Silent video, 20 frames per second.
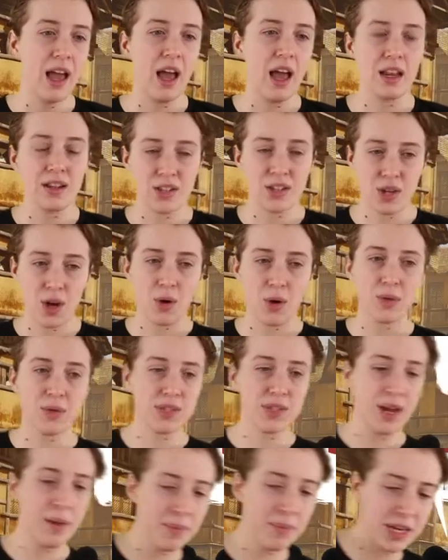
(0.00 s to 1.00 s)
And so
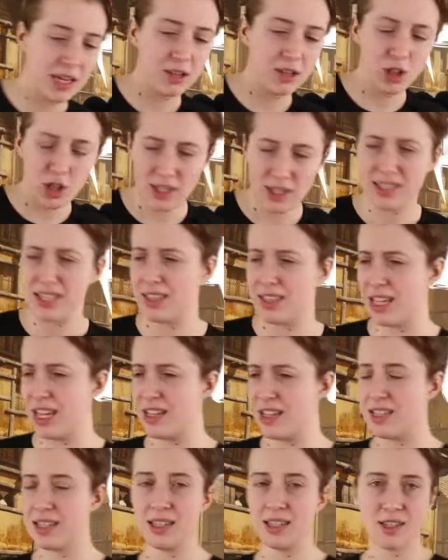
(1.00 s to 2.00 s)
somebody looked at
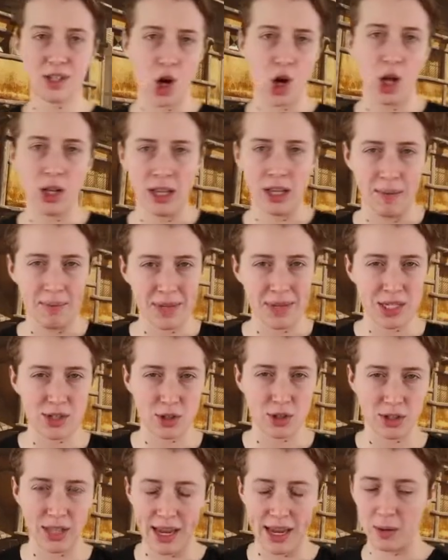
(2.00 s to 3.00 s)
this, let's call him
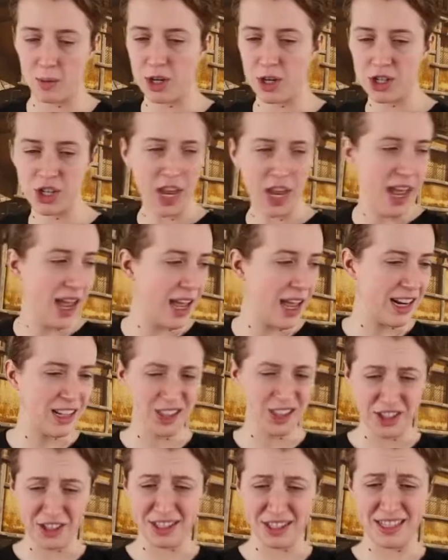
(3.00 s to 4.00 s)
Mr. Language, and he
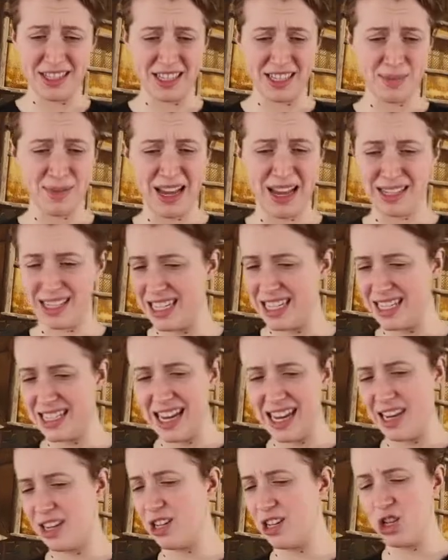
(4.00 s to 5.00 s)
looked at this mess and he
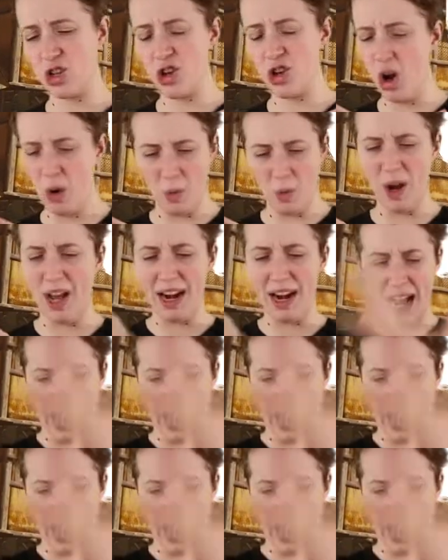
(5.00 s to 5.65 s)
said, you know what,